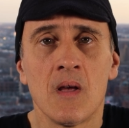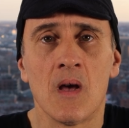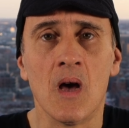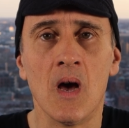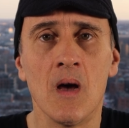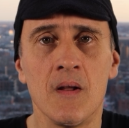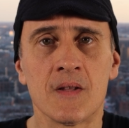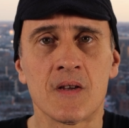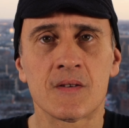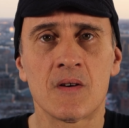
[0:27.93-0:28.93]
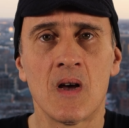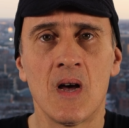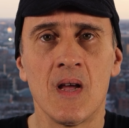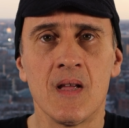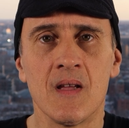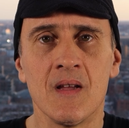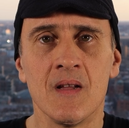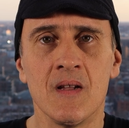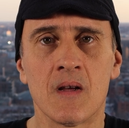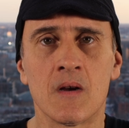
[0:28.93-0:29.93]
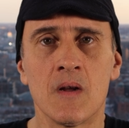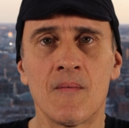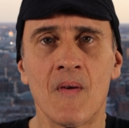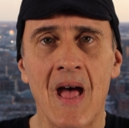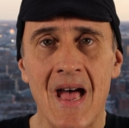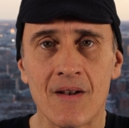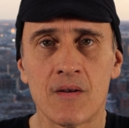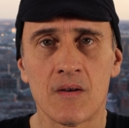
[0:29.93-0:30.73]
and it's also high in good fat.